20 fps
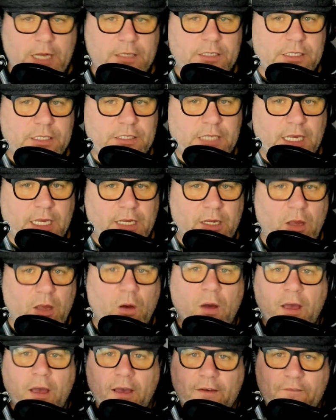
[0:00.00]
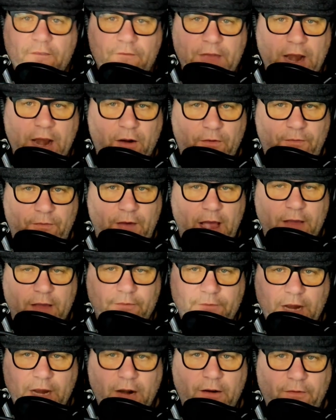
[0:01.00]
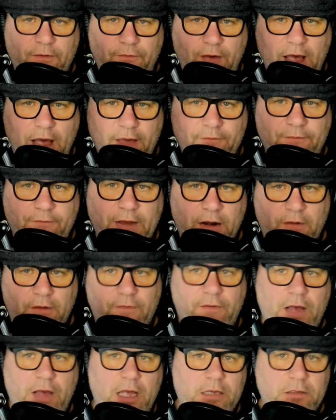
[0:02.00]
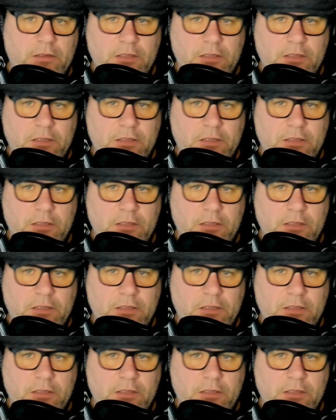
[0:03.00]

it just a second ago. Verify, verify, verify.